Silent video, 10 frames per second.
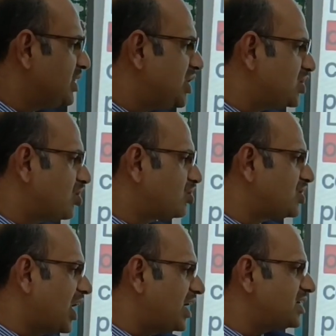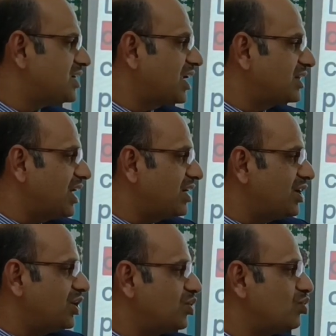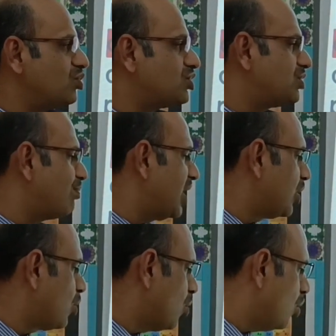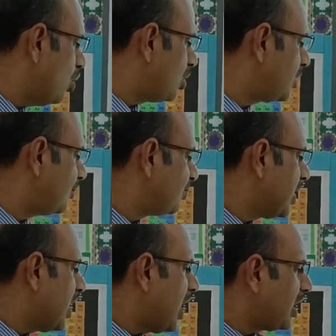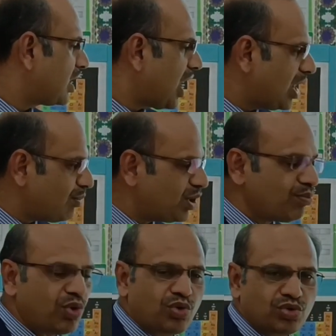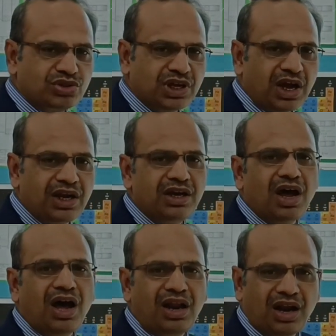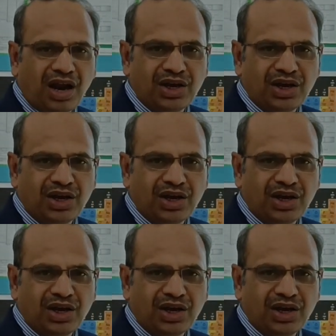These oxides are then reduced by coke or carbon monoxide or